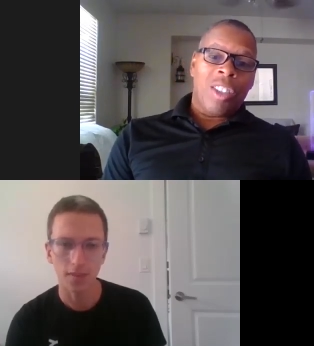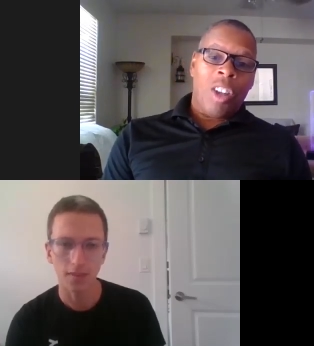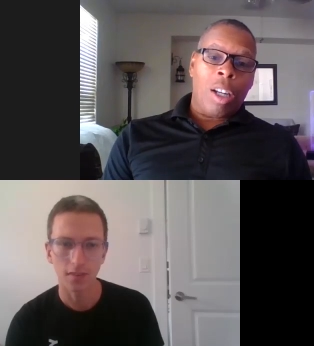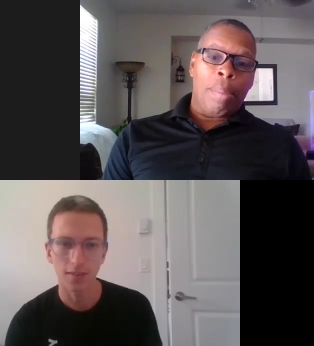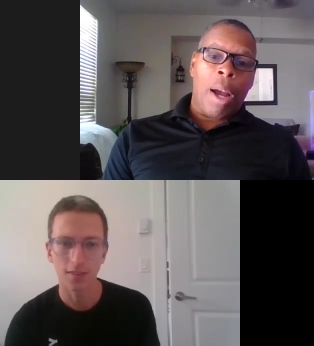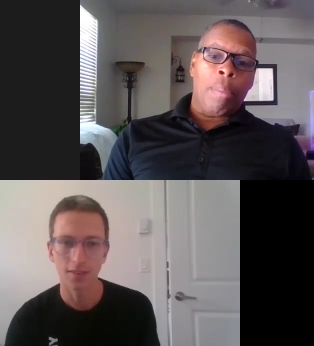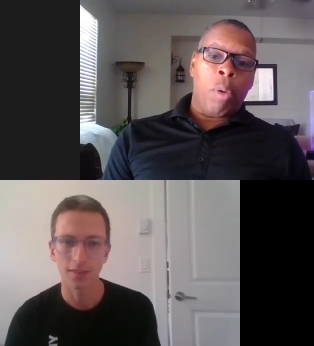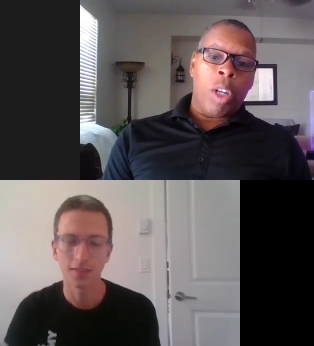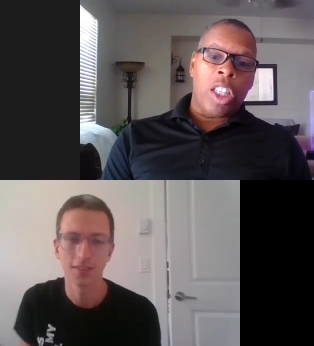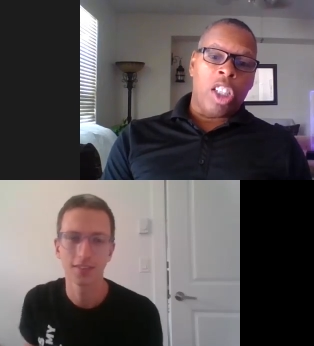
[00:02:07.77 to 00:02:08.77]
Speaker 1: Talk about
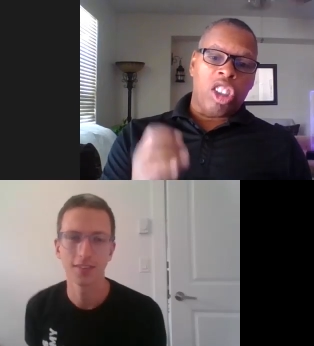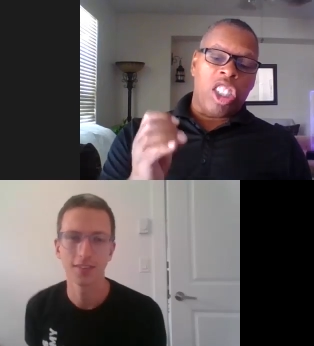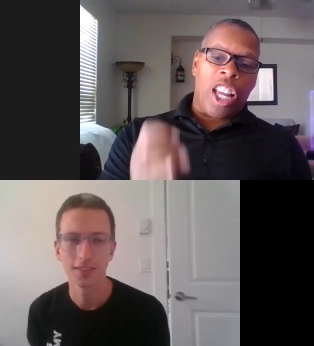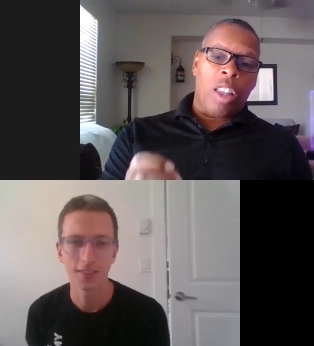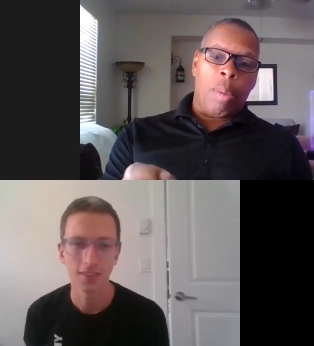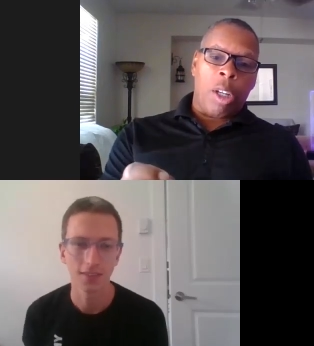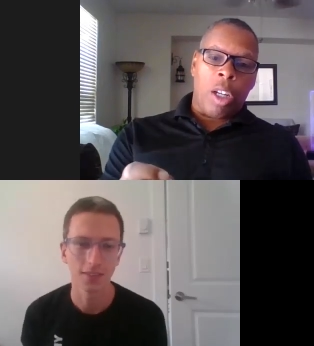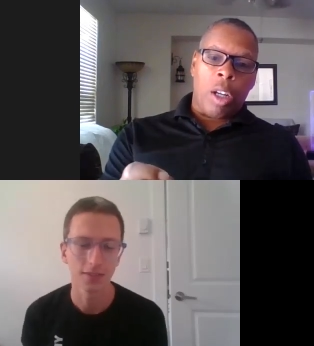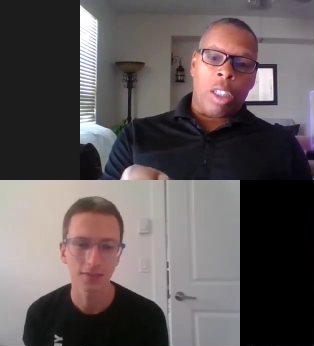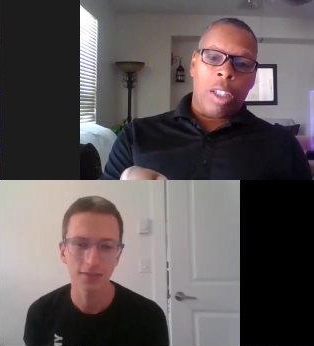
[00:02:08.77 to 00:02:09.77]
putting this together
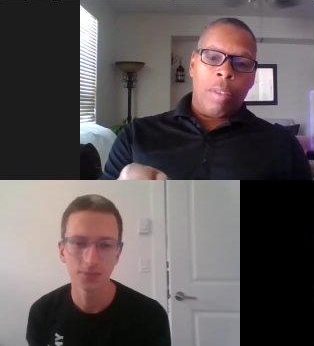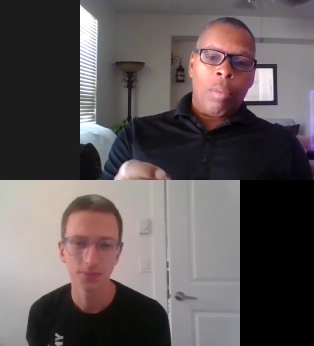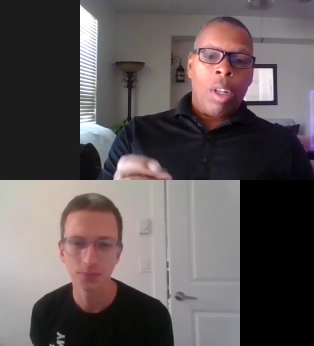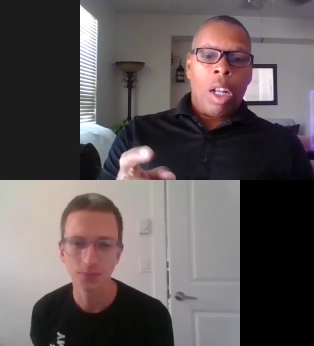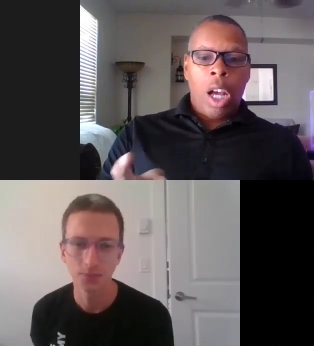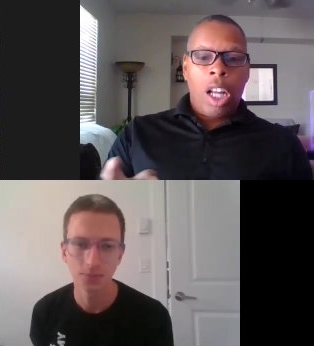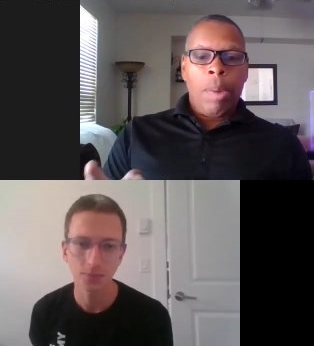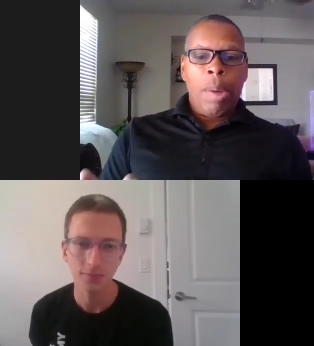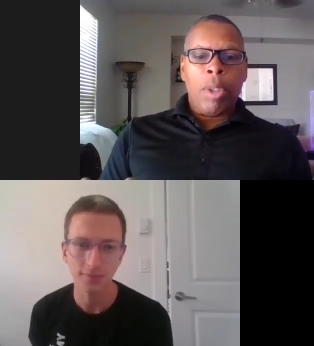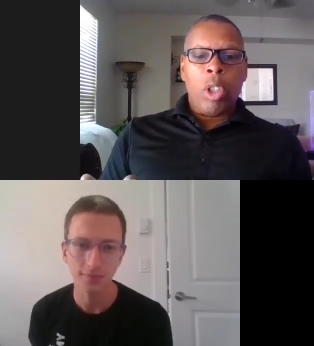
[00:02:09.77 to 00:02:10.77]
because a lot of
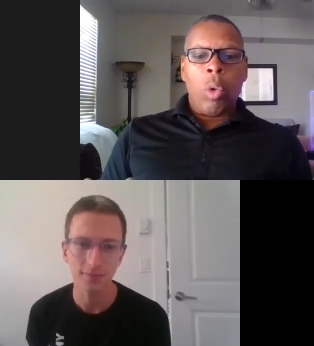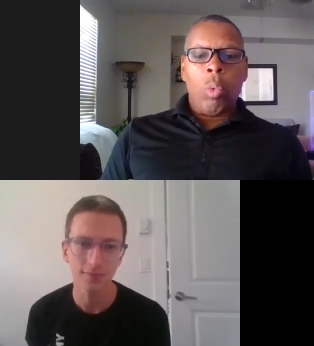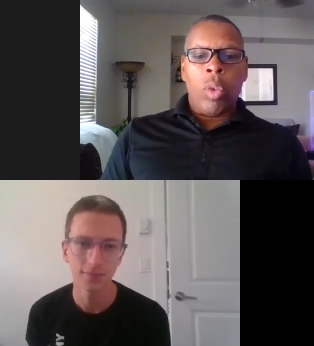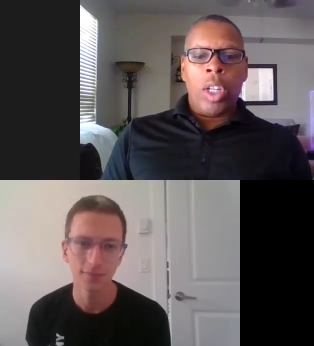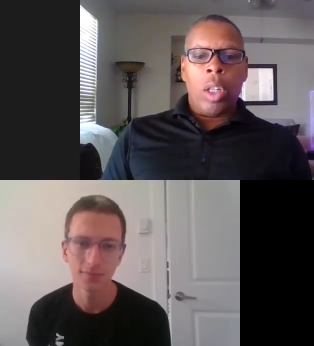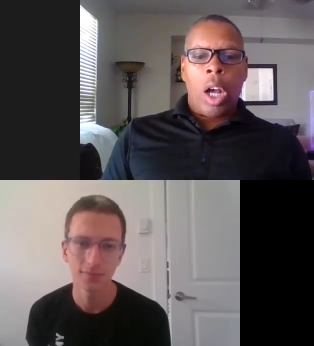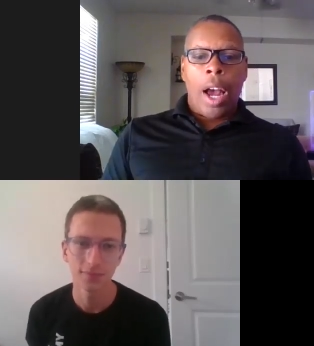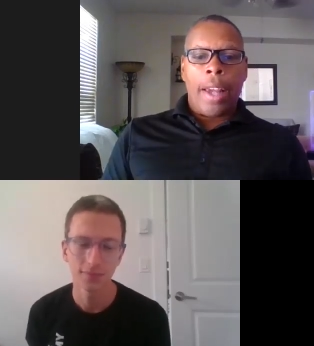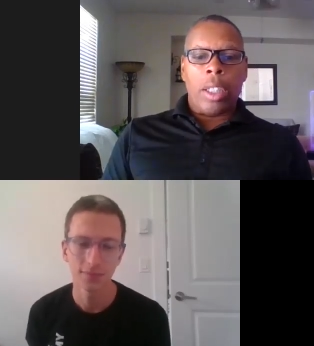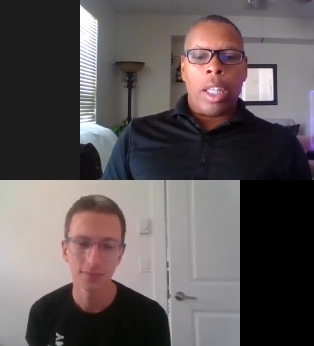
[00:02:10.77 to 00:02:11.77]
people don't
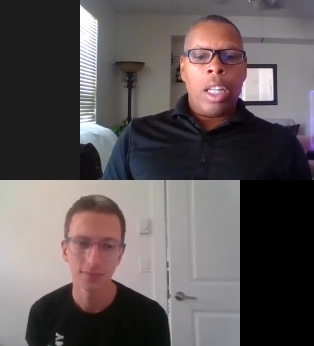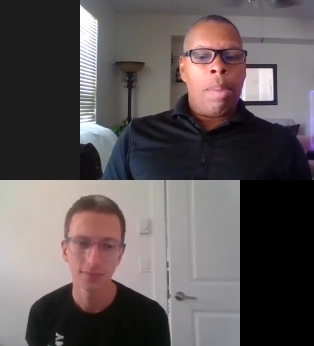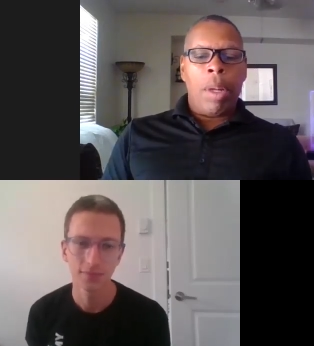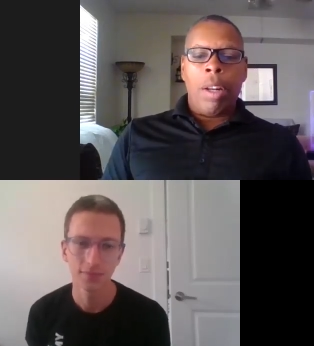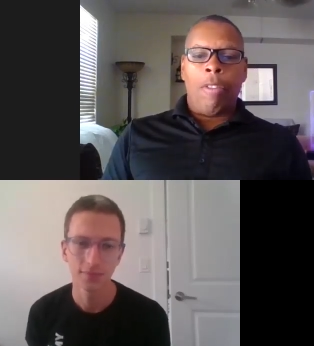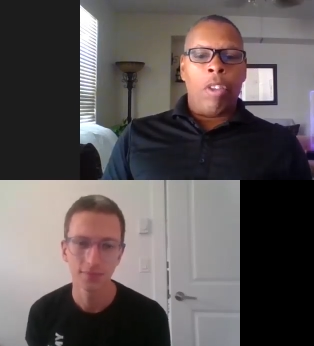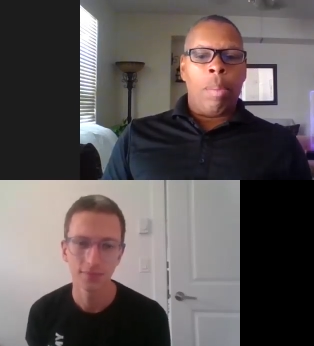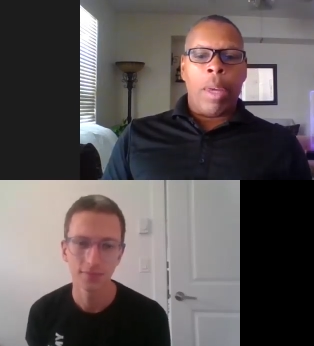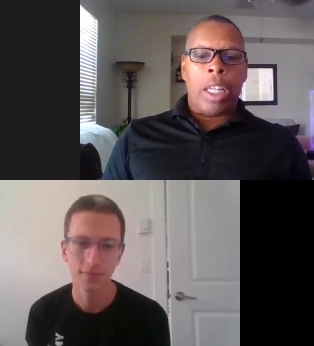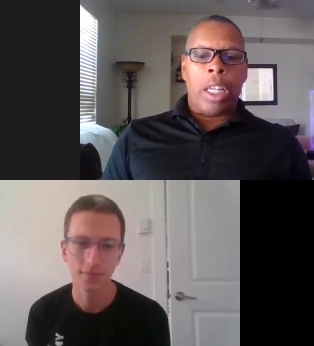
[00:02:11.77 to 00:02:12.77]
realize independent
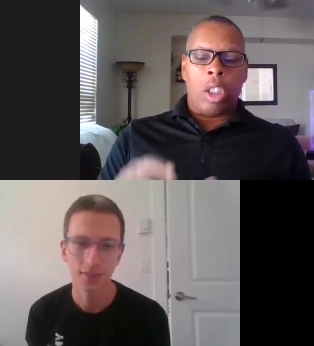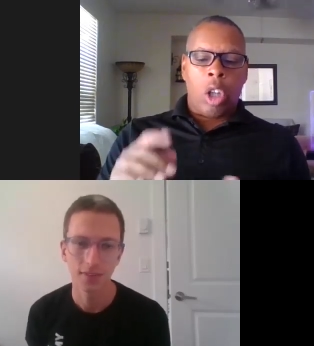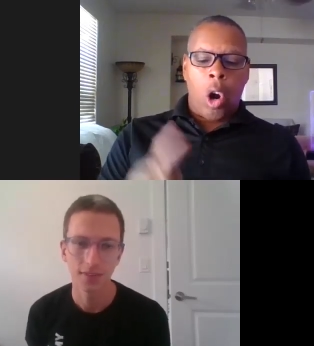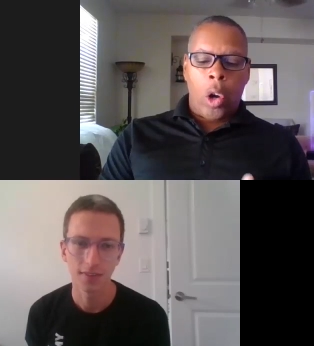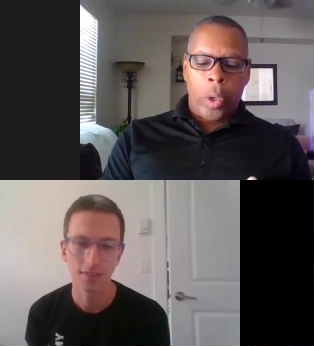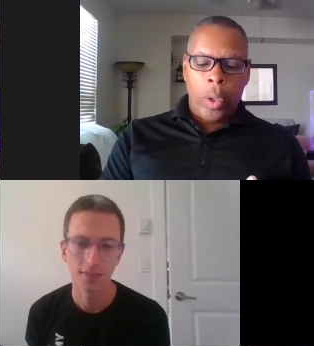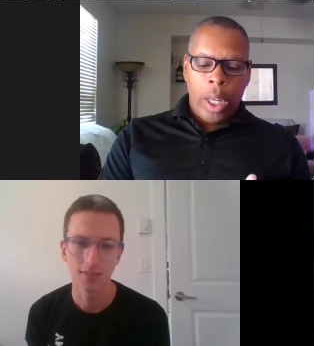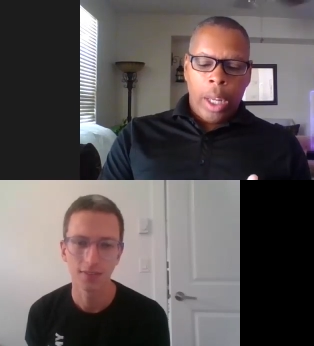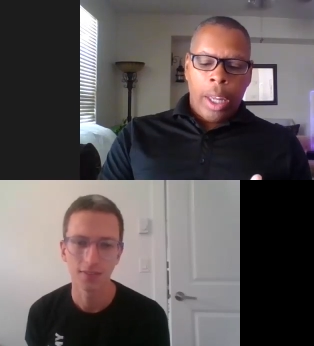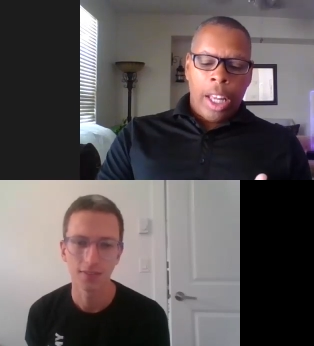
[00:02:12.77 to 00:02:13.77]
filmmaking is harder.
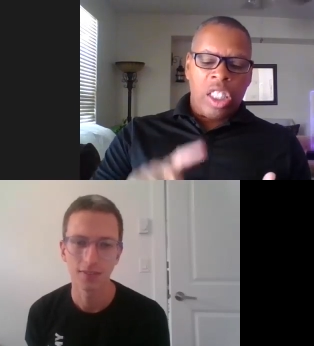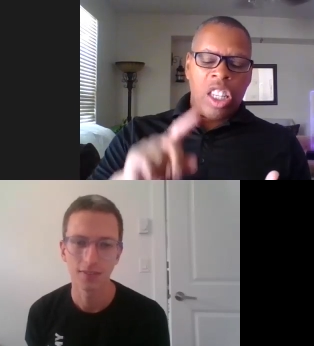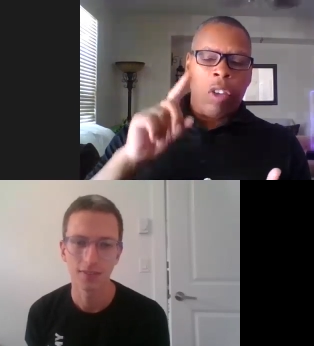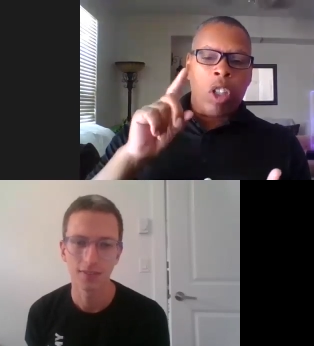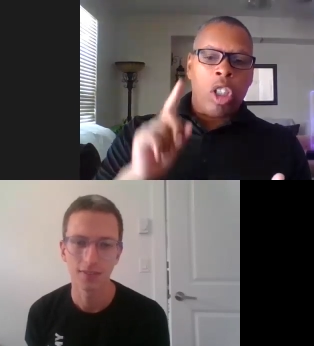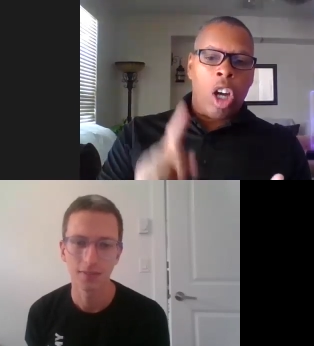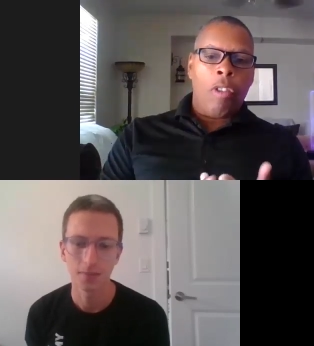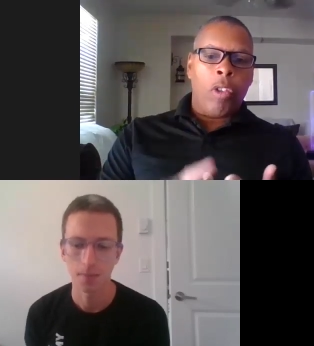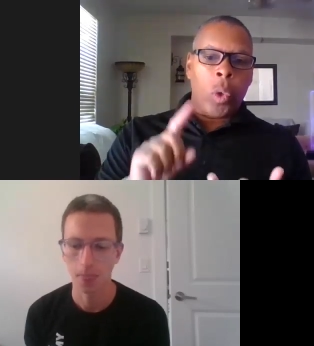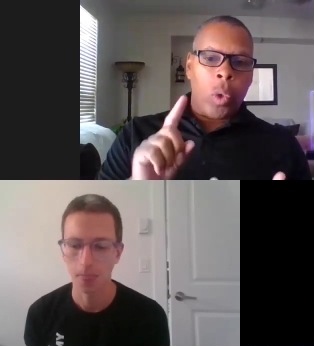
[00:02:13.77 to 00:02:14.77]
It's even
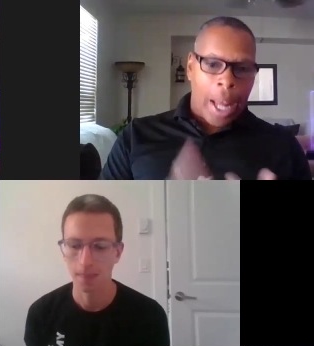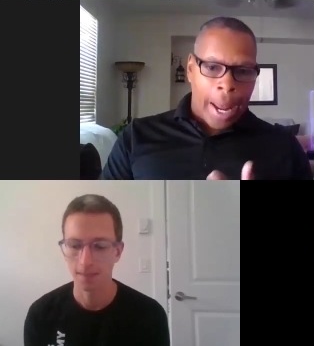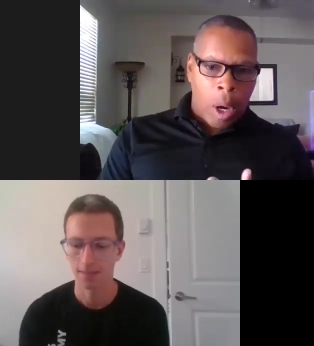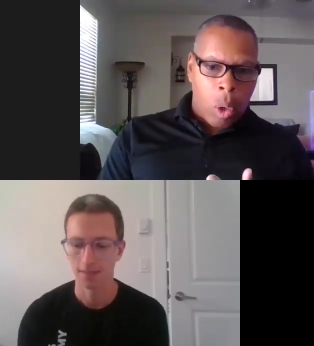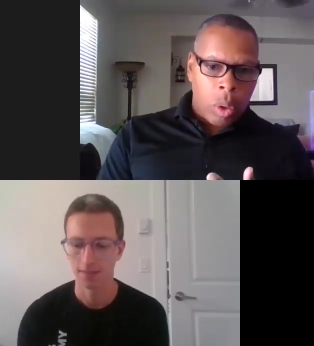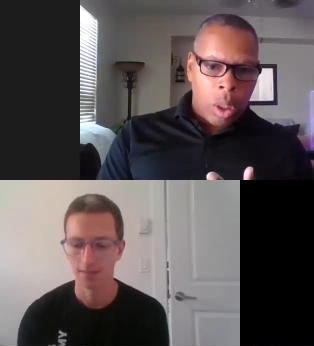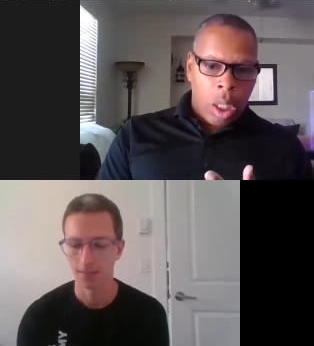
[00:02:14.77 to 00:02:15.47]
tougher now.